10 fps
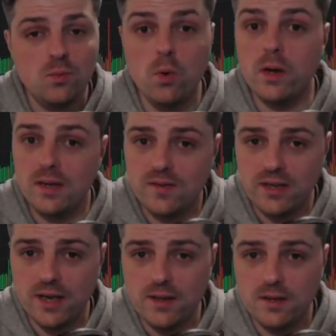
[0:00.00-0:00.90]
working
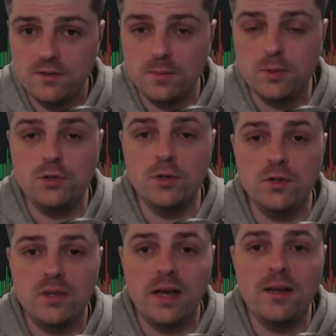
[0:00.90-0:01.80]
together to
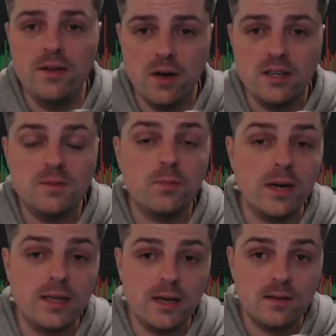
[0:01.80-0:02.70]
produce a nice
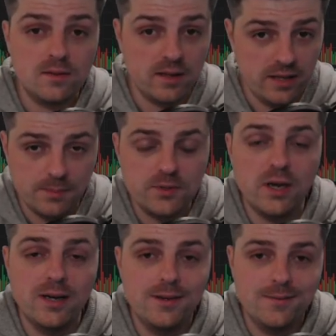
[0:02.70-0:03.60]
breakout to the
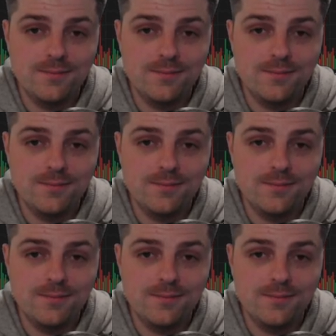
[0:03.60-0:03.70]
upside.